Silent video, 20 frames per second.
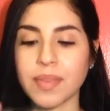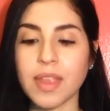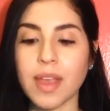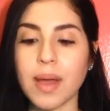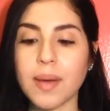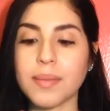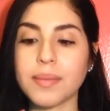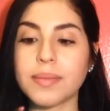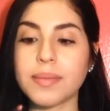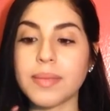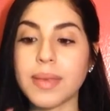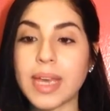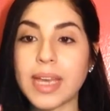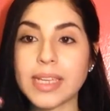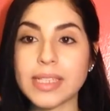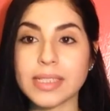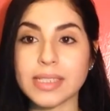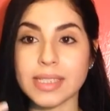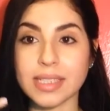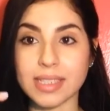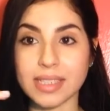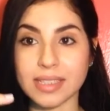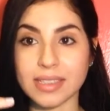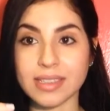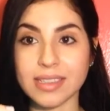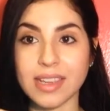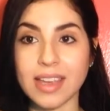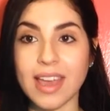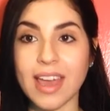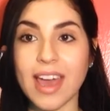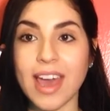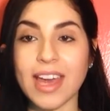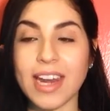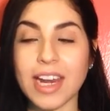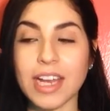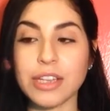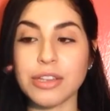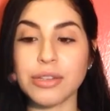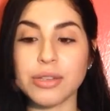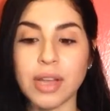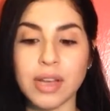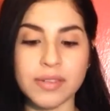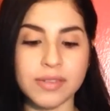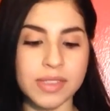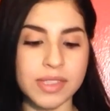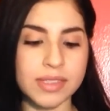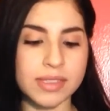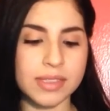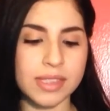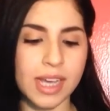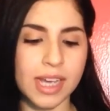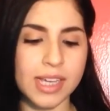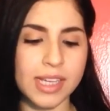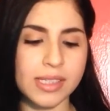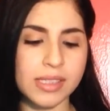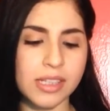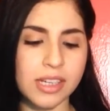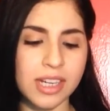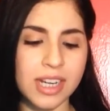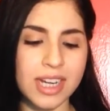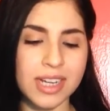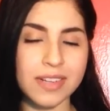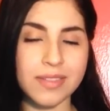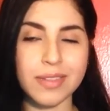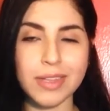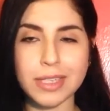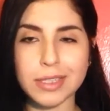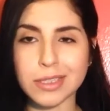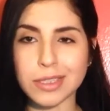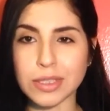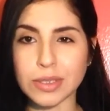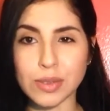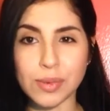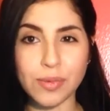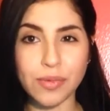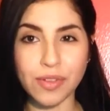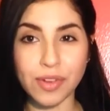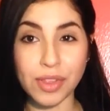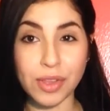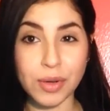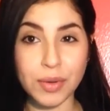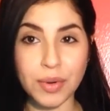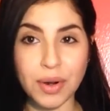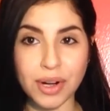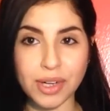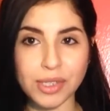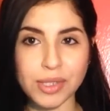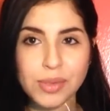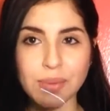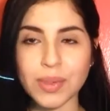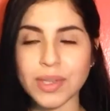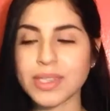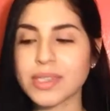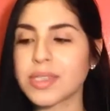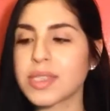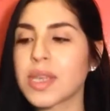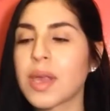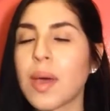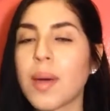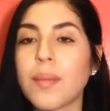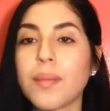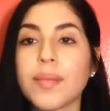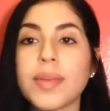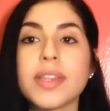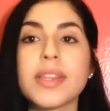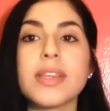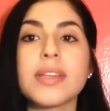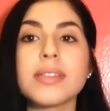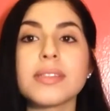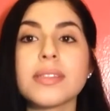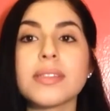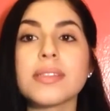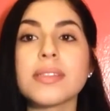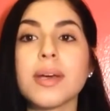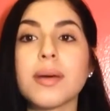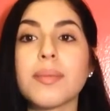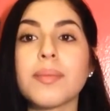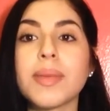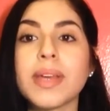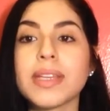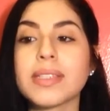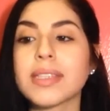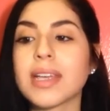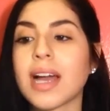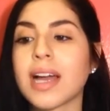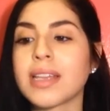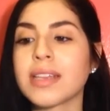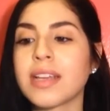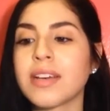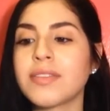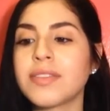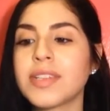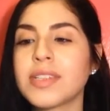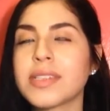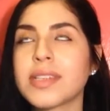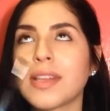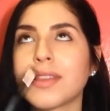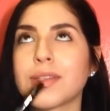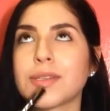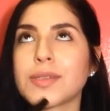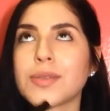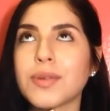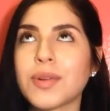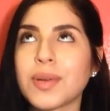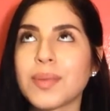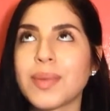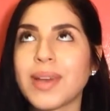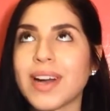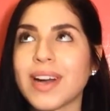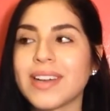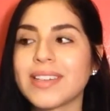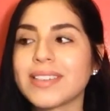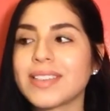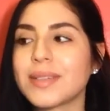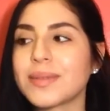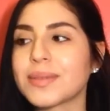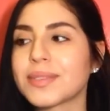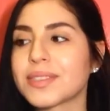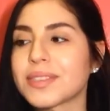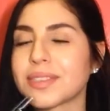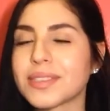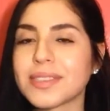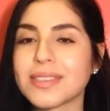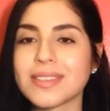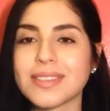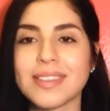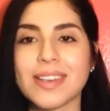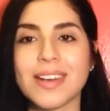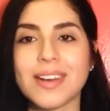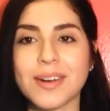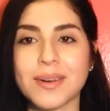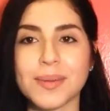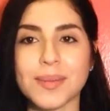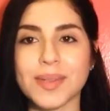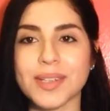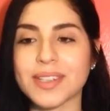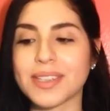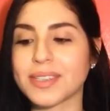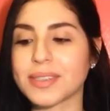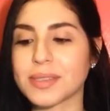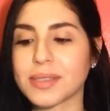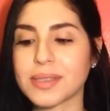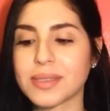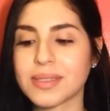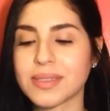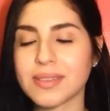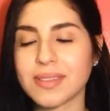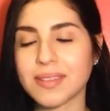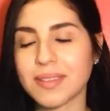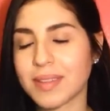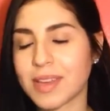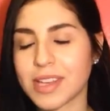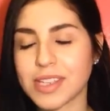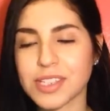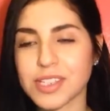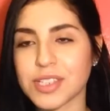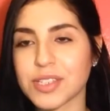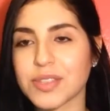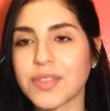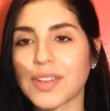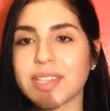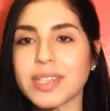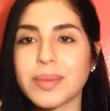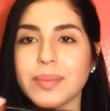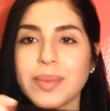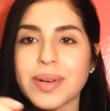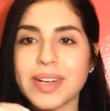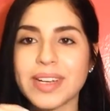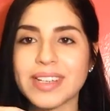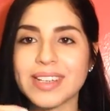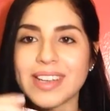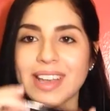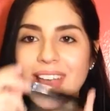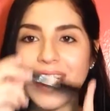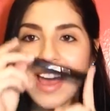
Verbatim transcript: amazing and I love this. I guess they're kind of like the dupe for the NARS ones, but this is amazing. I love this and the story behind it was just oh my god, it's it's just funny, but